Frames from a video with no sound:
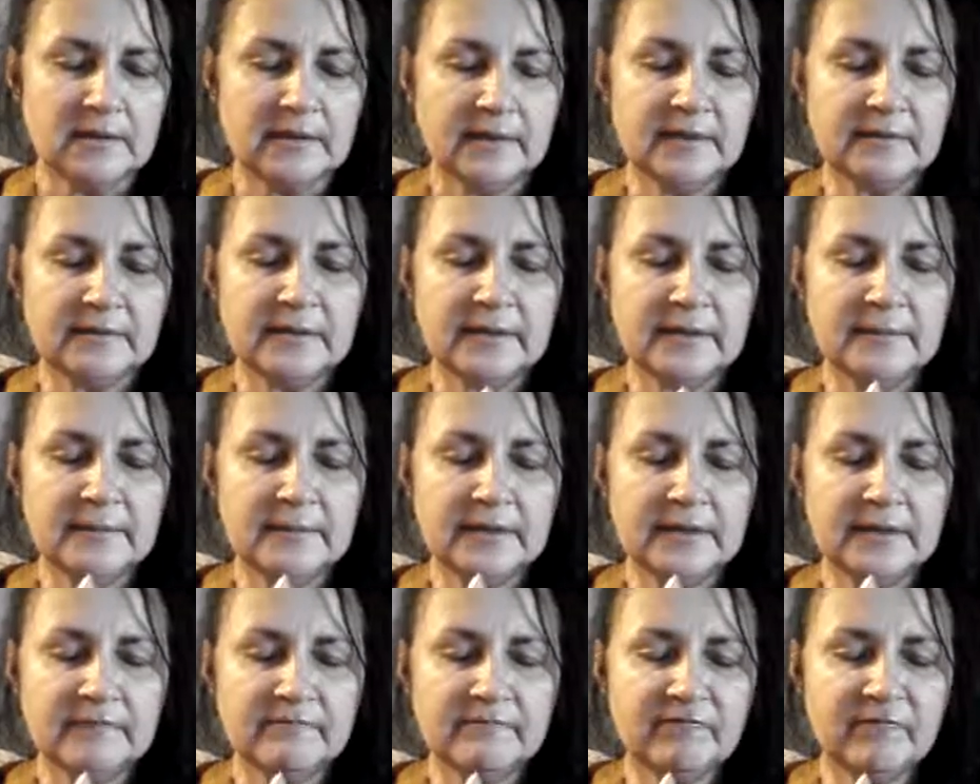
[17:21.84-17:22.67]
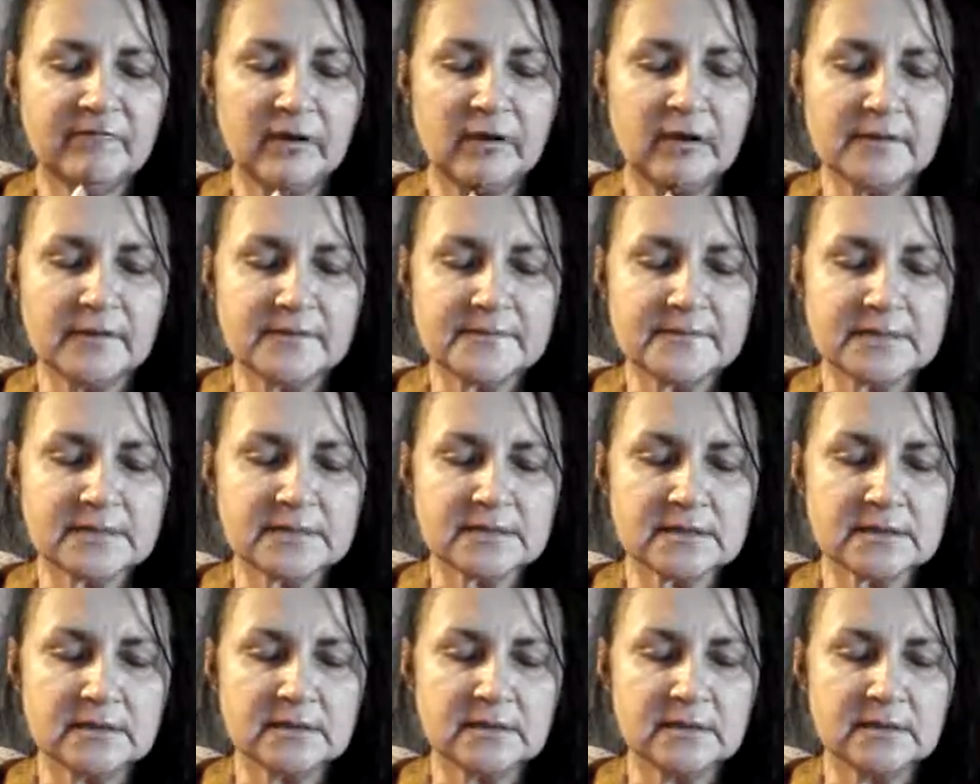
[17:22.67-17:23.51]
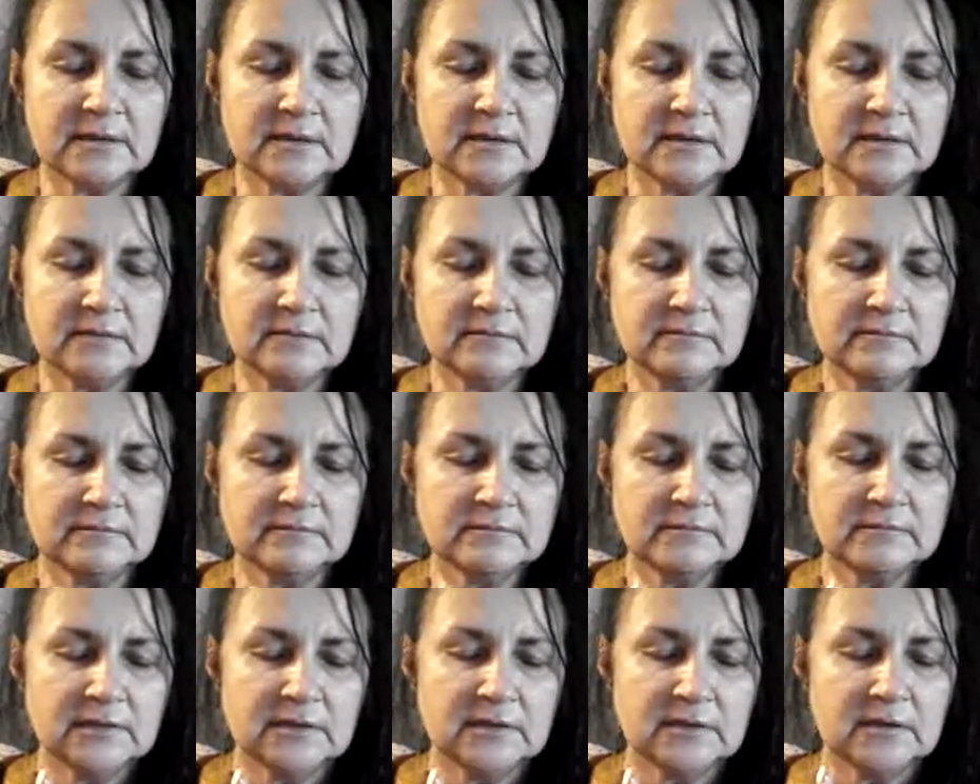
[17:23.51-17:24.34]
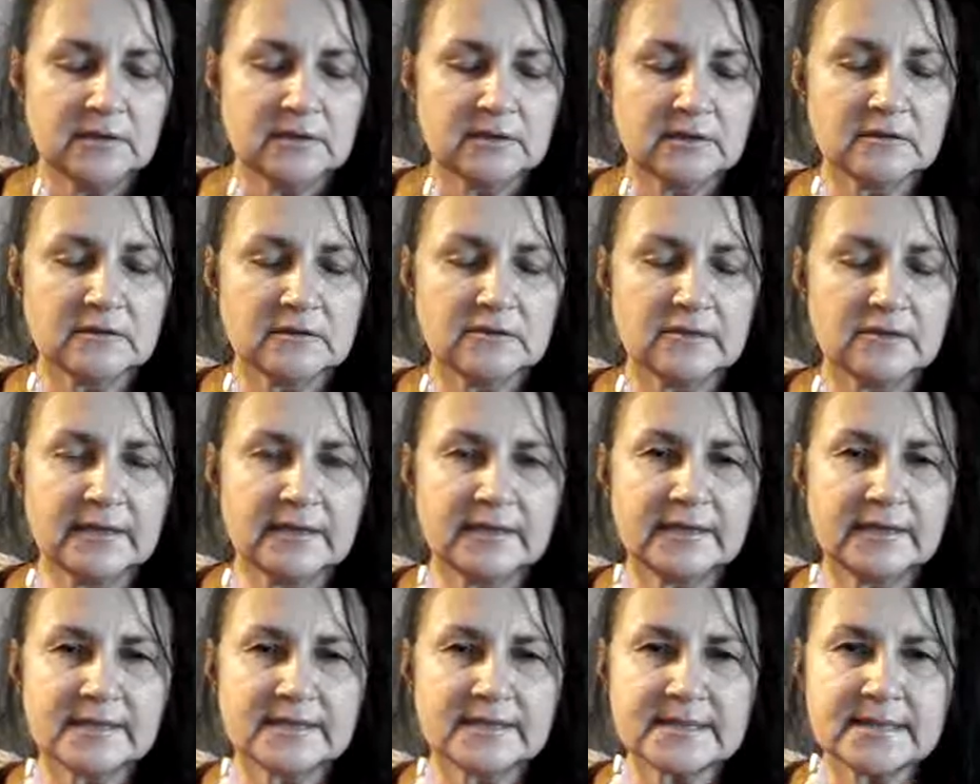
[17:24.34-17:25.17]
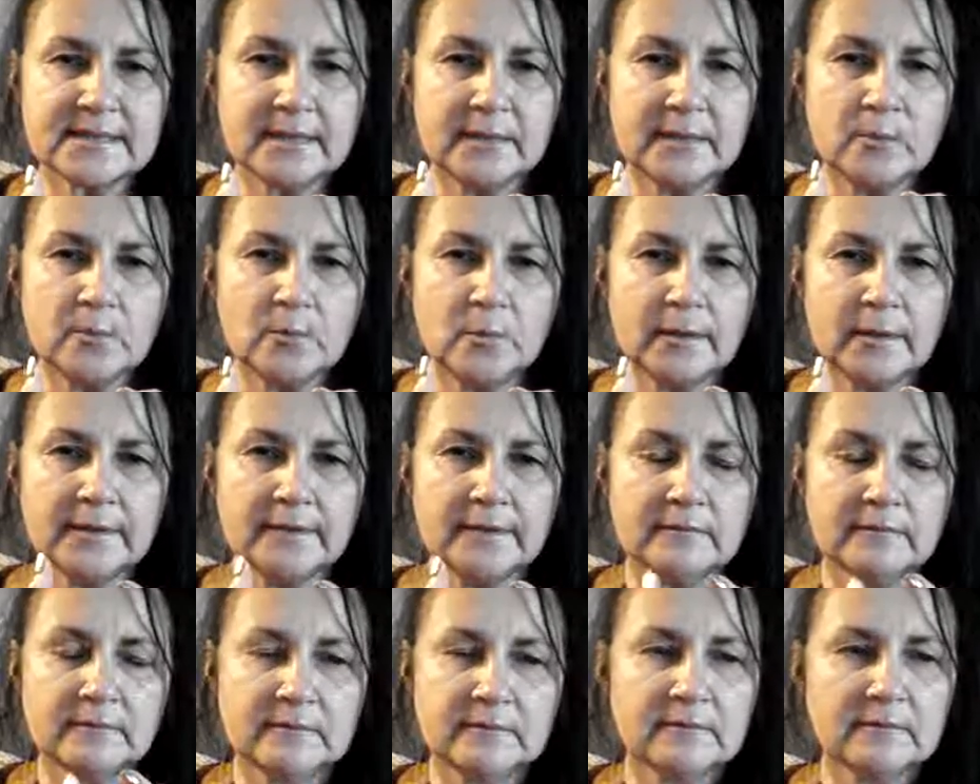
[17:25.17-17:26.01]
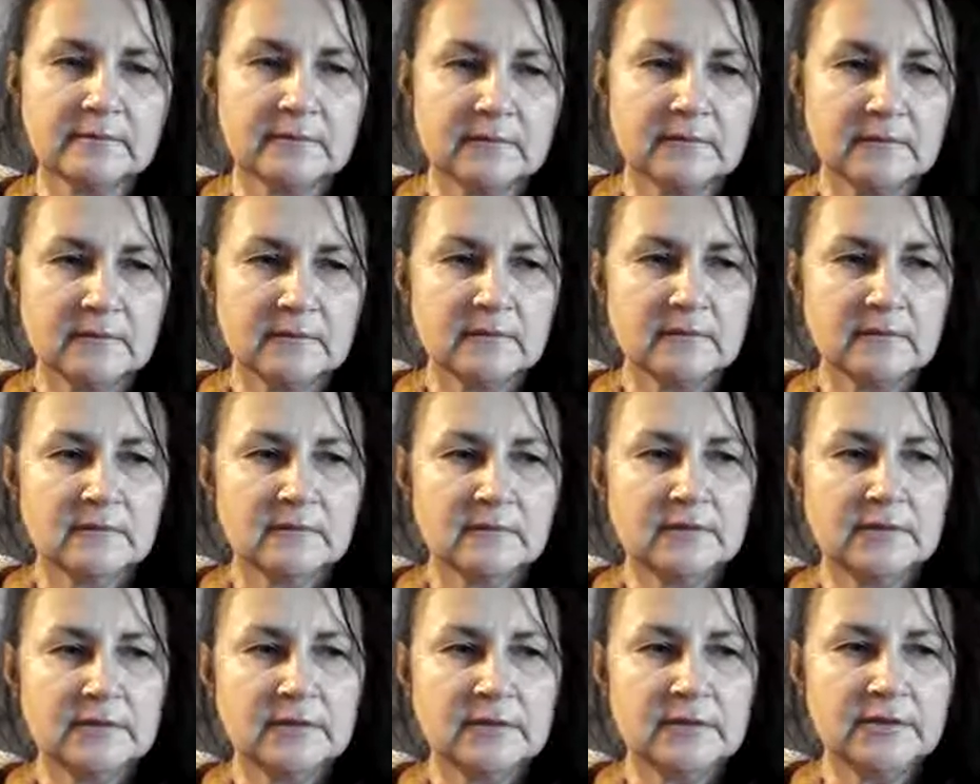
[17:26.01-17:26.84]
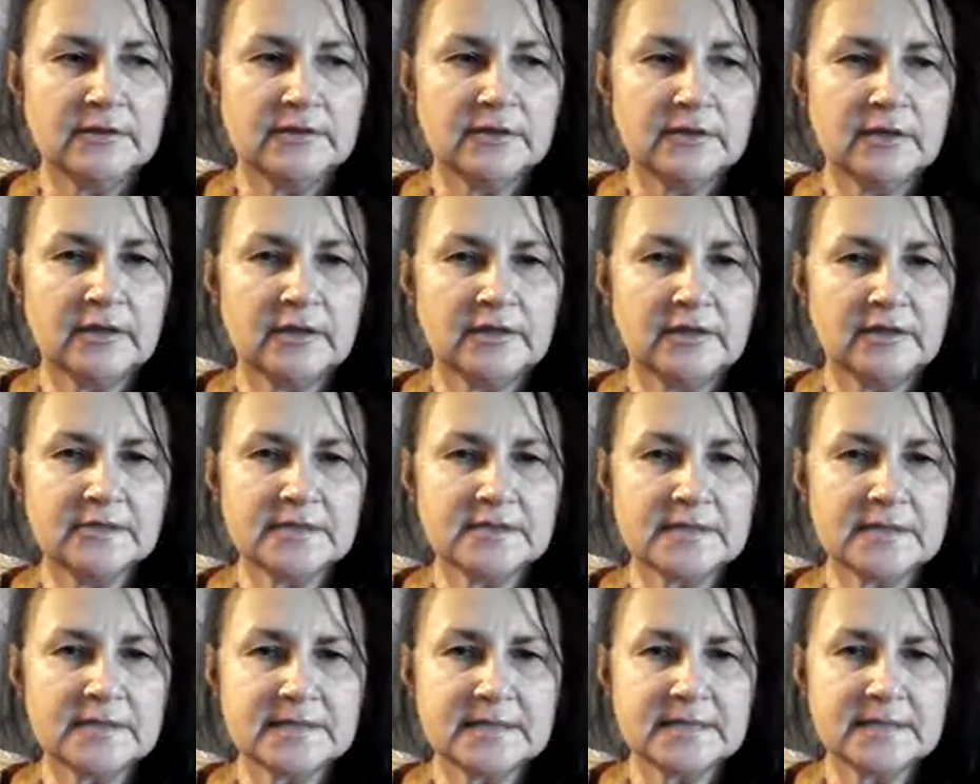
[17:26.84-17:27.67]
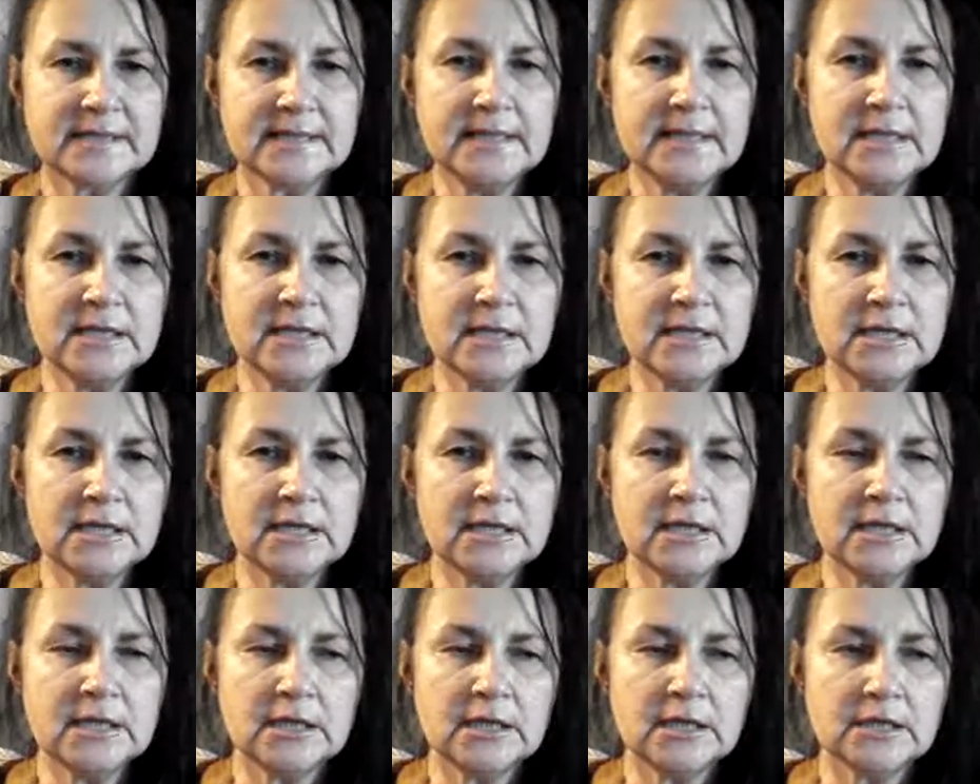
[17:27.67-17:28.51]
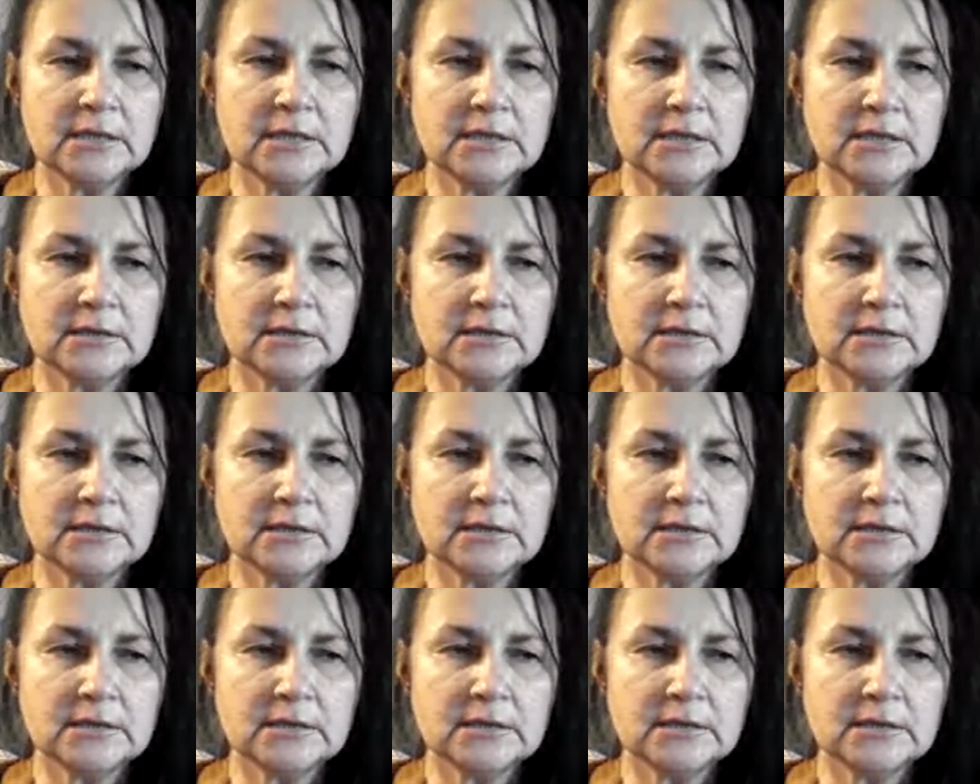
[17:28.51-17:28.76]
and that involves um, looking at someone that you're not used to seeing